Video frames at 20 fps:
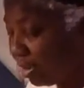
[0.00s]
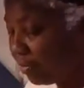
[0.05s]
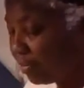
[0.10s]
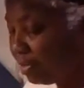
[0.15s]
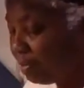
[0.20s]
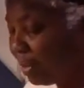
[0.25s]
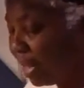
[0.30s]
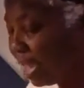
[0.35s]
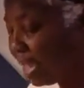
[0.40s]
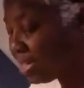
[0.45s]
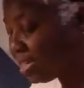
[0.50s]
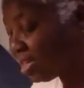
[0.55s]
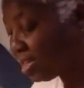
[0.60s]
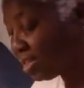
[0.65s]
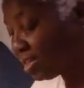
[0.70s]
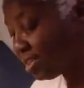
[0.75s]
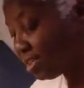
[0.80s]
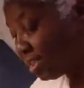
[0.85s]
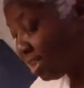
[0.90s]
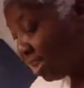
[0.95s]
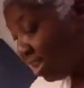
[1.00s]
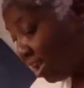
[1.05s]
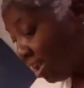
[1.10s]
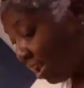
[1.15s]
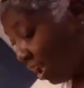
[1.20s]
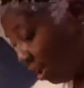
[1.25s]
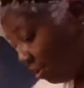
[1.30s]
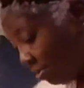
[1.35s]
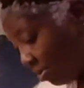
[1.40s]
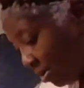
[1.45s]
the batches
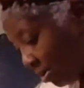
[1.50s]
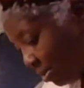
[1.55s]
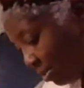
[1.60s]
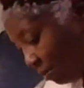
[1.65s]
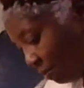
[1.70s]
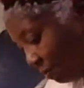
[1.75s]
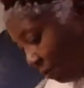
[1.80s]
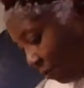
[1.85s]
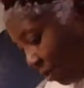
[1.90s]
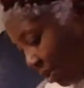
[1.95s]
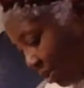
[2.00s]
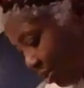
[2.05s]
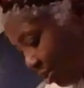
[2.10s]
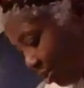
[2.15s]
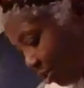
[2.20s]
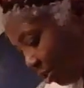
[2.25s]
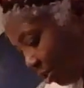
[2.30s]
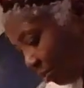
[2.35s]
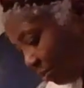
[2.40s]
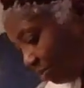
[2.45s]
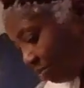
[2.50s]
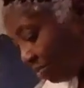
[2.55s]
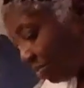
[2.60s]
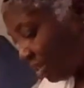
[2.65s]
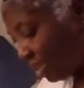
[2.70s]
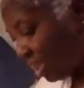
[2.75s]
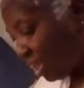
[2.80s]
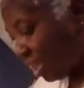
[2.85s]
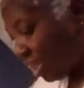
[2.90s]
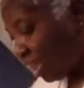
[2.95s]
I put in the freezer,
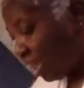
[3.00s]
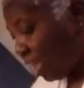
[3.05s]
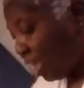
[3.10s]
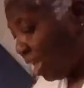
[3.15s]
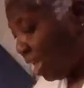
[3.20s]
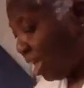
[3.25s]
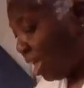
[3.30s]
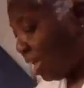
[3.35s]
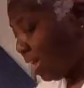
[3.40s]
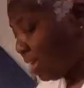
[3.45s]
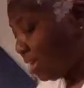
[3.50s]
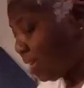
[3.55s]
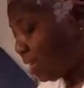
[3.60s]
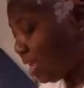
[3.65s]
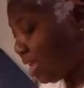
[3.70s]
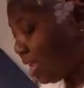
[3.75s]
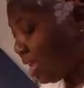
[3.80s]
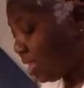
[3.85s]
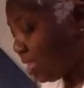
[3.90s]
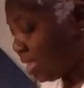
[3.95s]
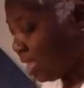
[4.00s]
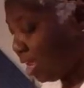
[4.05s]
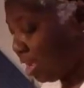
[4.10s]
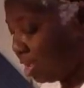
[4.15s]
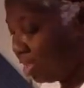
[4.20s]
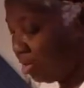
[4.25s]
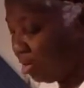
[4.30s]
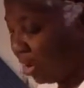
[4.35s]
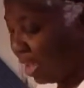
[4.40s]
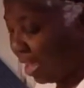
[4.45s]
and the
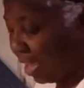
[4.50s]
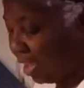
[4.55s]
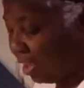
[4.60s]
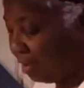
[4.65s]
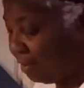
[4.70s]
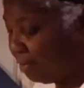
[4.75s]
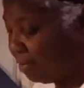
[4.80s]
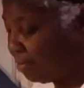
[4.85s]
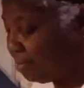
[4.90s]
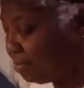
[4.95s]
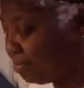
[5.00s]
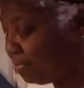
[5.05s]
other half,